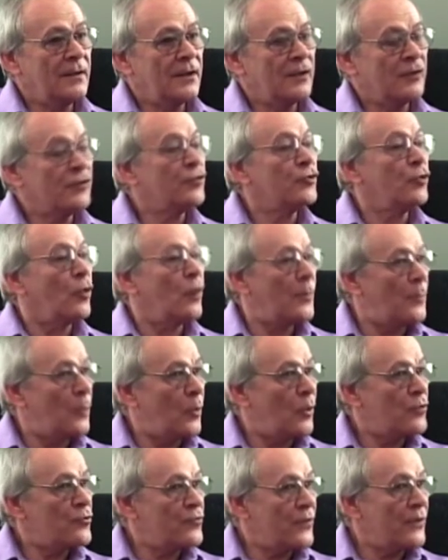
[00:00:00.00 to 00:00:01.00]
a
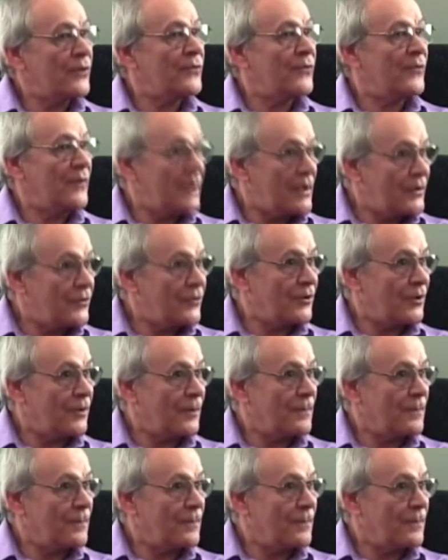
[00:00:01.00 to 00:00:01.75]
store-bought dress for Easter.